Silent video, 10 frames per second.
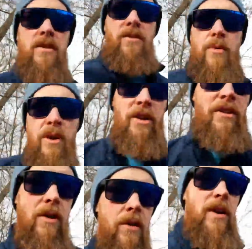So what I'll
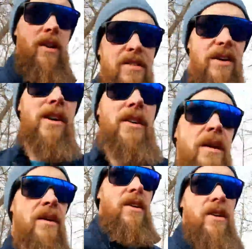do is
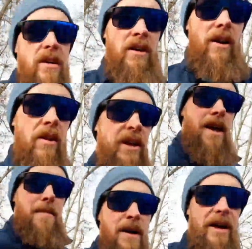I'll look
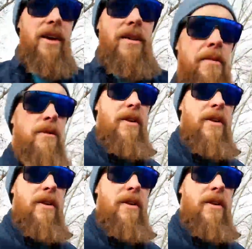at my